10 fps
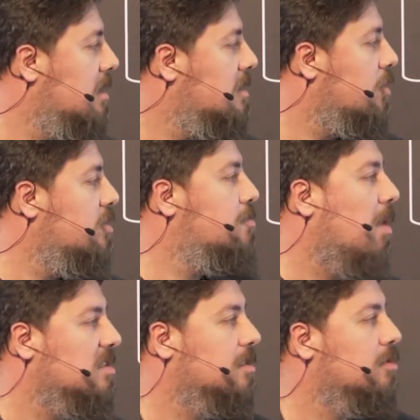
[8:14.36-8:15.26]
So it's
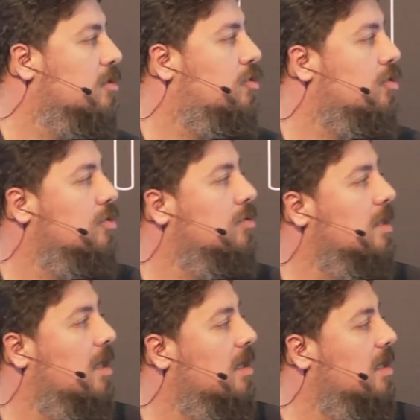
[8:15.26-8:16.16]
possible
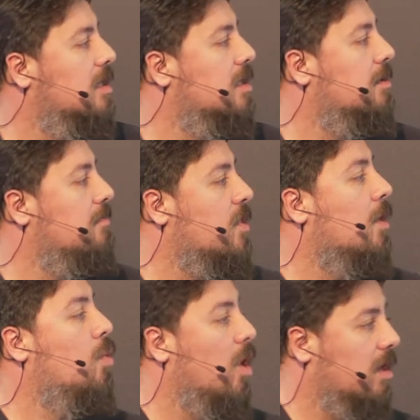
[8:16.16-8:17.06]
to
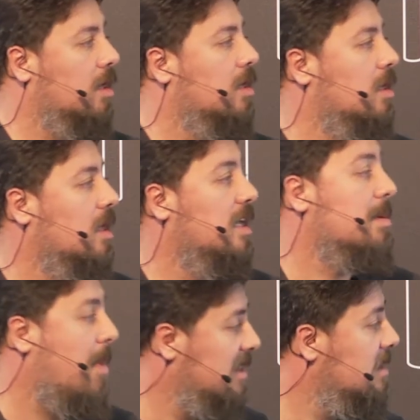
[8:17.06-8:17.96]
work
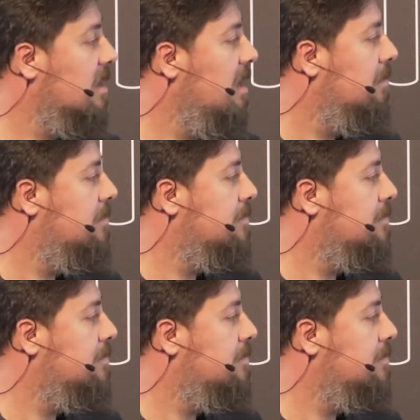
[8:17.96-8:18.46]
independently.